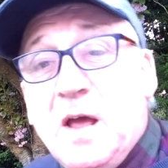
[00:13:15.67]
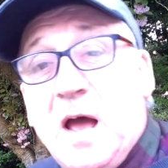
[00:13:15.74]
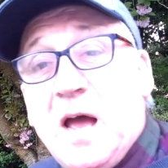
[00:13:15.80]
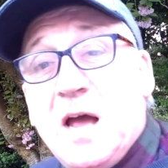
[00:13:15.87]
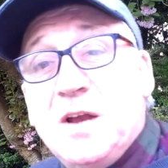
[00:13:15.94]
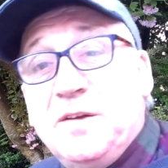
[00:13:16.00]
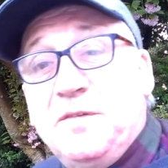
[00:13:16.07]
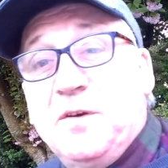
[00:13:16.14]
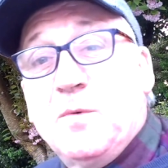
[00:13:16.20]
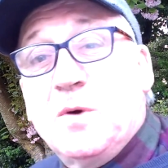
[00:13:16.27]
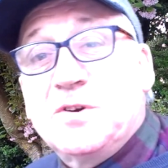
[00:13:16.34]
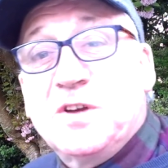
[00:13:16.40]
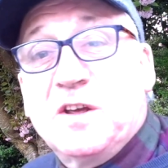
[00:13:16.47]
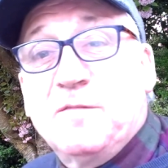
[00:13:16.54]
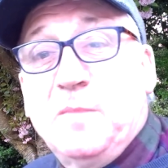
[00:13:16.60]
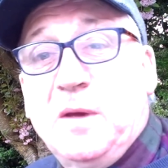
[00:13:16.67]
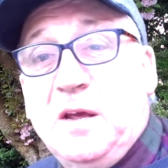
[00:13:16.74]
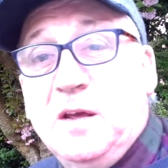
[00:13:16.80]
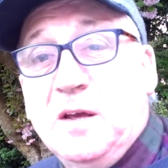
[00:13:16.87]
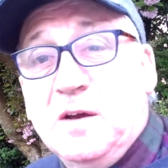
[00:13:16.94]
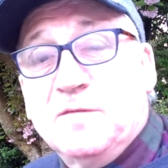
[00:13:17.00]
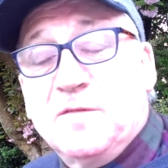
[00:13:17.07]
And if you want to give me,
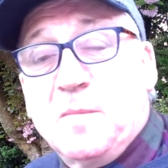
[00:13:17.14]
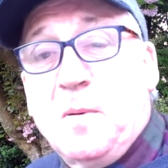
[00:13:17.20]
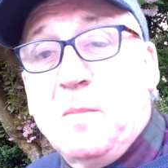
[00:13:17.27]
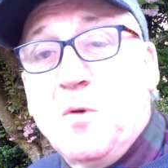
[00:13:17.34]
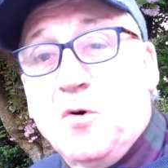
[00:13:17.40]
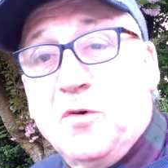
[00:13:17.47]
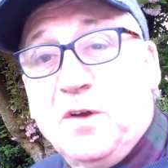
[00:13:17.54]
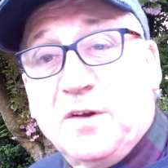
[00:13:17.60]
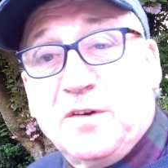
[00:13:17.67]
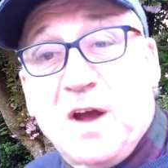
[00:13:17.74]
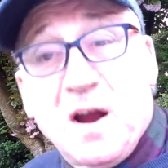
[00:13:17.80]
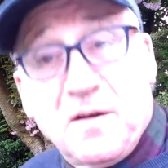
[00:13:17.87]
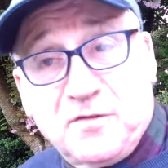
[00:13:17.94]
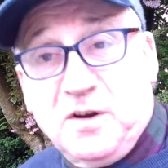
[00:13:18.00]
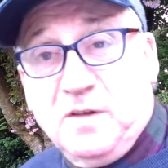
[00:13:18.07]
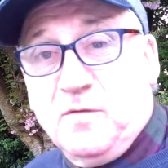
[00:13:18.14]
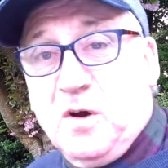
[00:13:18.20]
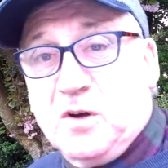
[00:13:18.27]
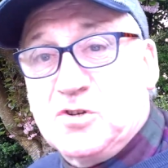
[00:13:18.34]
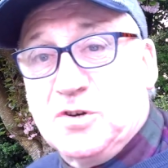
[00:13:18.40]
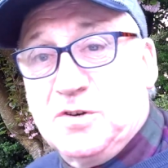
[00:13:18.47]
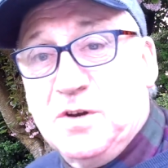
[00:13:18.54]
for promoting it after you've
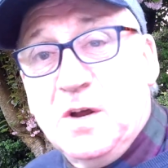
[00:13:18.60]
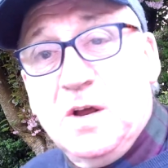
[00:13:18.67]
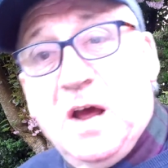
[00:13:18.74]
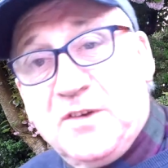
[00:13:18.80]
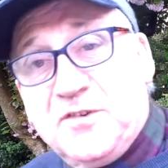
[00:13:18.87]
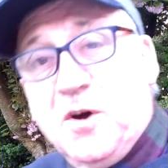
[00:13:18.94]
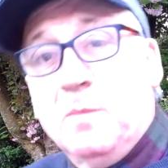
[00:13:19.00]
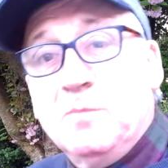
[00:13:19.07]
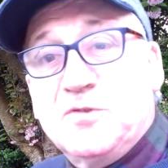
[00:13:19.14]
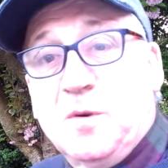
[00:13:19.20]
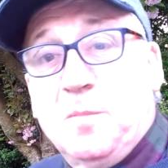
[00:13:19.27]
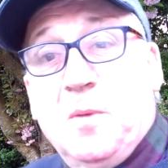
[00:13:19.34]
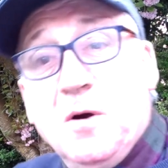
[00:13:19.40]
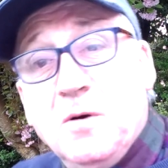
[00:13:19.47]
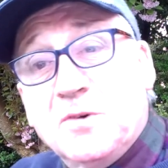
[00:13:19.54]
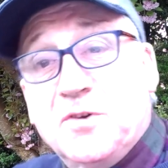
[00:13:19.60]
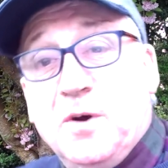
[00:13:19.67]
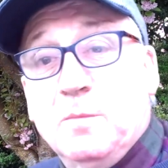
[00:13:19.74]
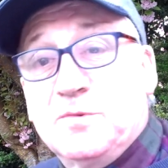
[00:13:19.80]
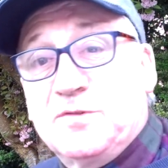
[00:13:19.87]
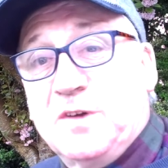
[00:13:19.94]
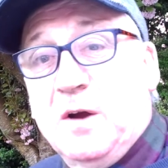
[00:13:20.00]
watched it, a thumbs up or a
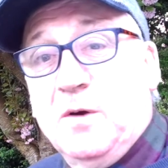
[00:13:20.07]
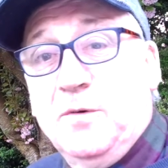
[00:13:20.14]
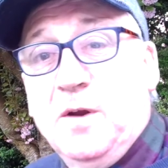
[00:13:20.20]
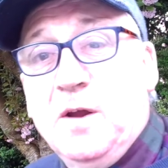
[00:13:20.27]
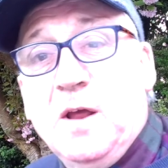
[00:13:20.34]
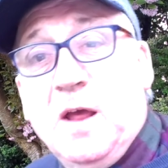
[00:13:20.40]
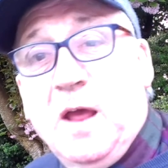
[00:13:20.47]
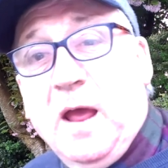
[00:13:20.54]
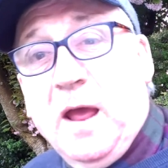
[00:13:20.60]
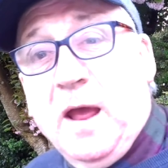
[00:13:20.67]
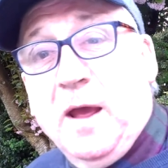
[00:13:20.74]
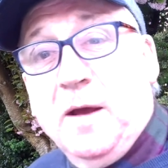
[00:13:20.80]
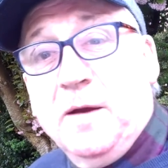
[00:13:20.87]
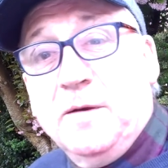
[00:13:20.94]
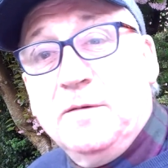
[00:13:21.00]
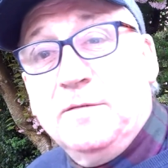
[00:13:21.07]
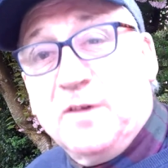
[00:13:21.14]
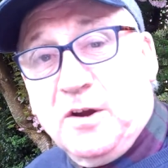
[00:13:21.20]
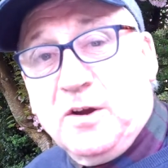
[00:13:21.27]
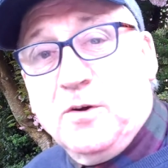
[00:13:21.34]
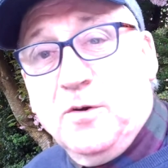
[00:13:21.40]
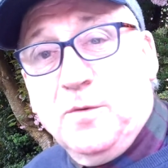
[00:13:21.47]
thumbs down,
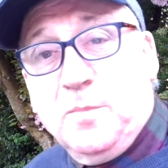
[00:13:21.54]
very good.